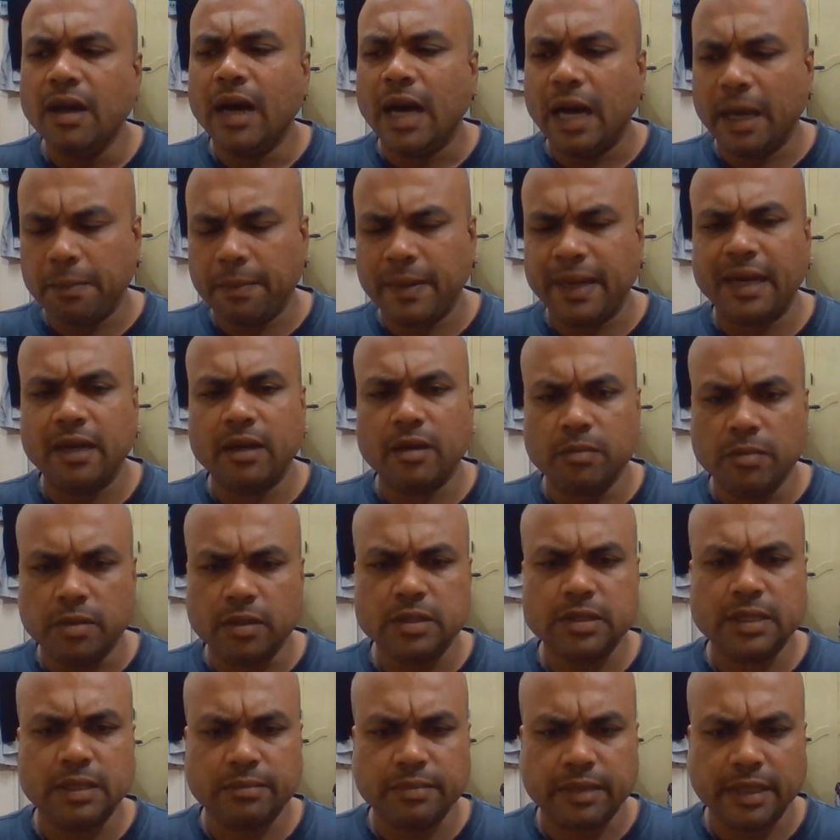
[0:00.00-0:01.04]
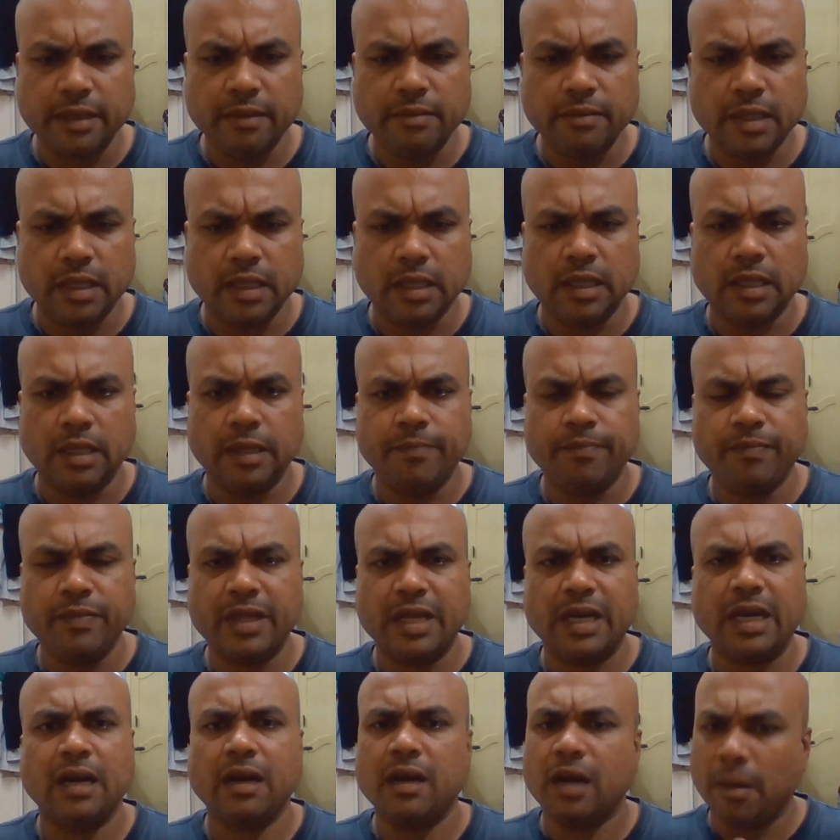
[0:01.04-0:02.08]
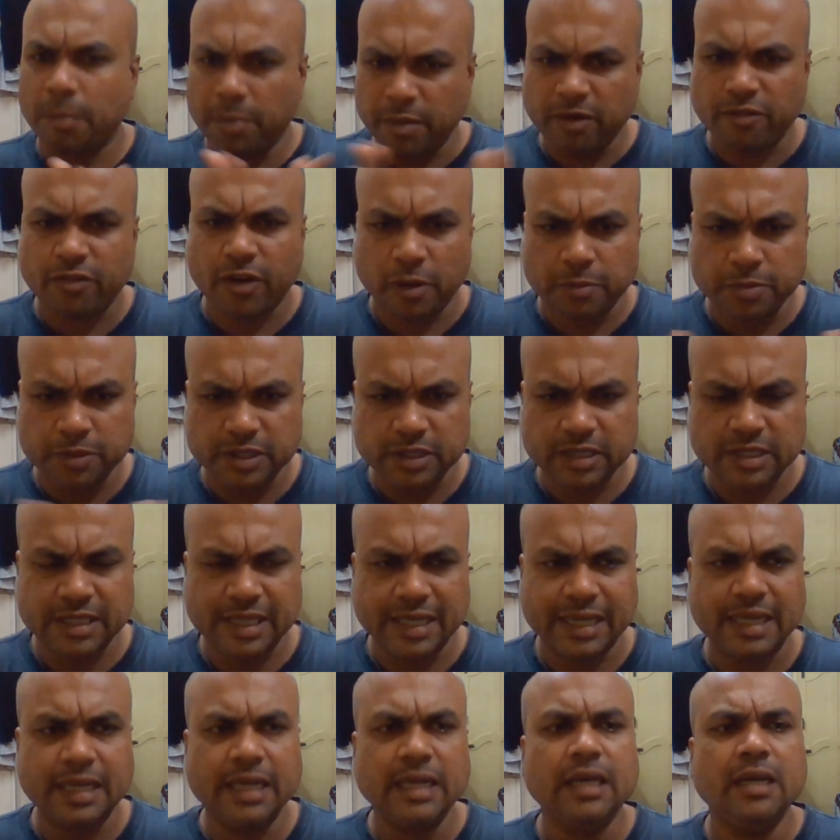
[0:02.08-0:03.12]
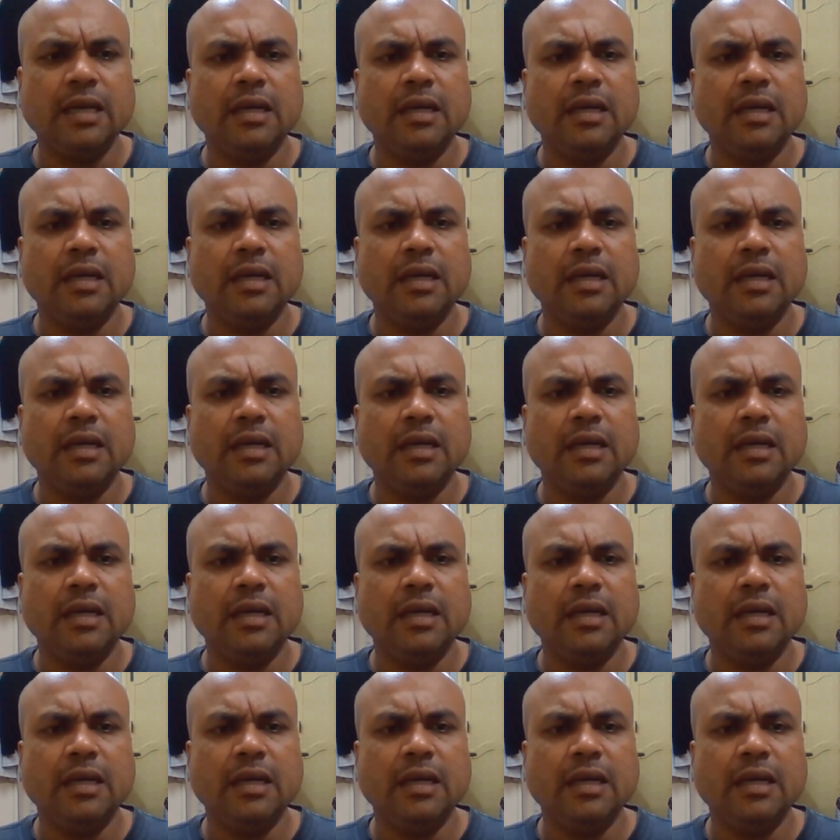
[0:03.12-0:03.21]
I plan to book something. There are a couple of options there.